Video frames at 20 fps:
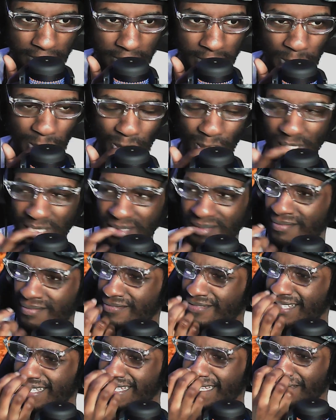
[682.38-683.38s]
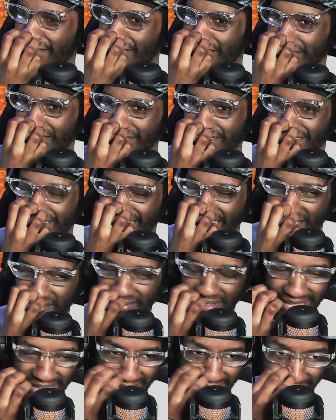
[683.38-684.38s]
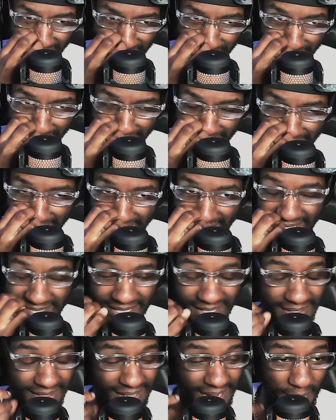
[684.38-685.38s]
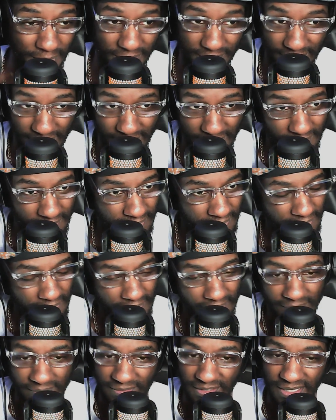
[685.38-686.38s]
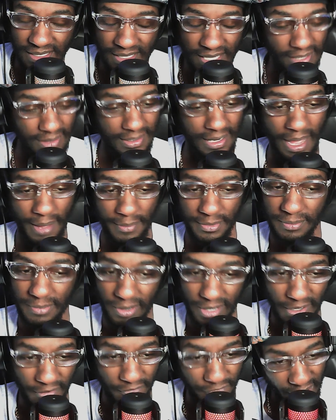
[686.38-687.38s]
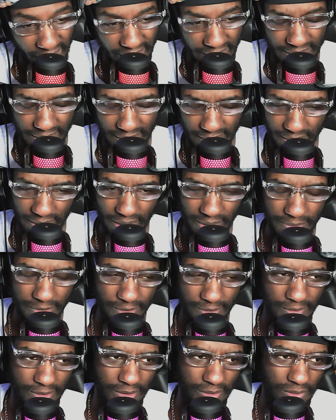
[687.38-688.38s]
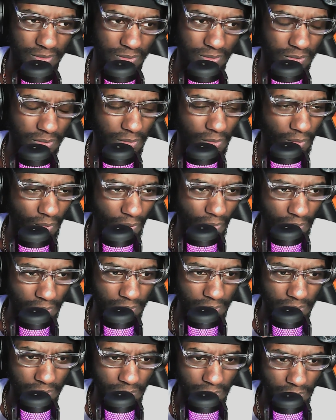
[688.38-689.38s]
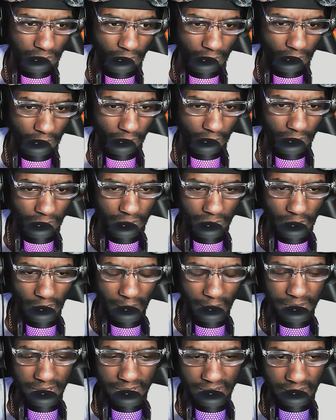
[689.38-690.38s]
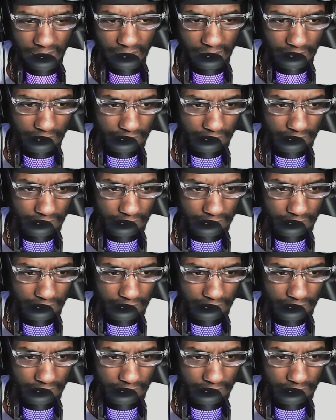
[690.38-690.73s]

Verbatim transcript: Just keep calling her Navigator, bro. She, they took Nami, bro. They took oh, Nami, bro. They freaking took Nami, bro. Mm, I'll be sick.